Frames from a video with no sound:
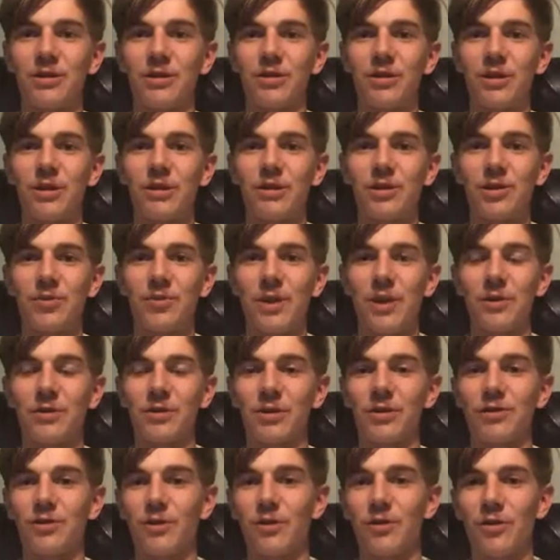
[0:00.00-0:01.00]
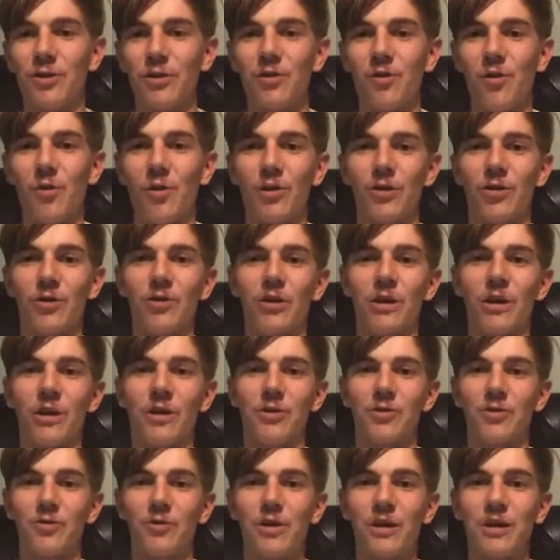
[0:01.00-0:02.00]
just about to turn the corner and
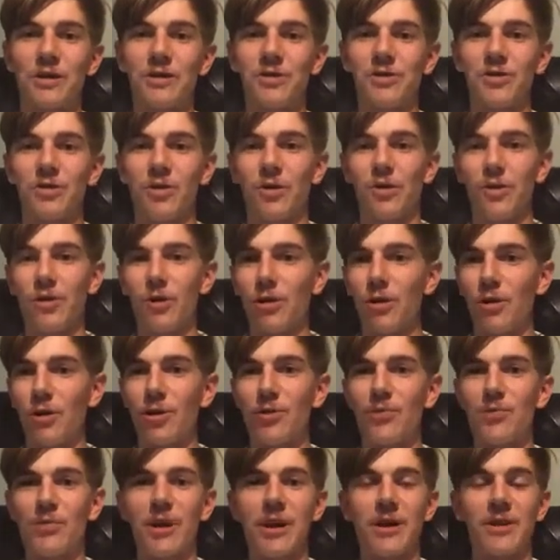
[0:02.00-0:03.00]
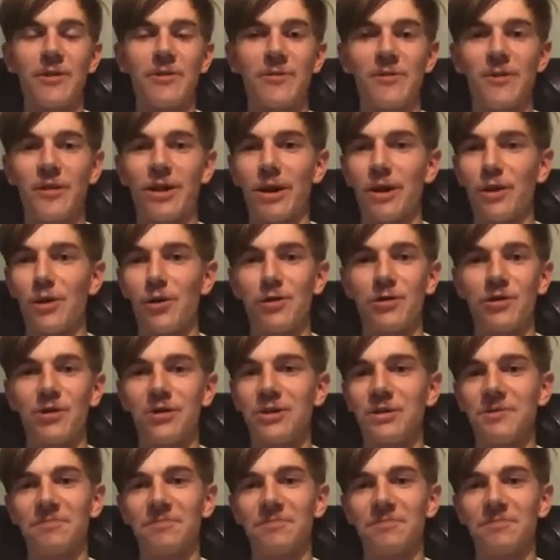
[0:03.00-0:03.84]
arrest all the pedophiles.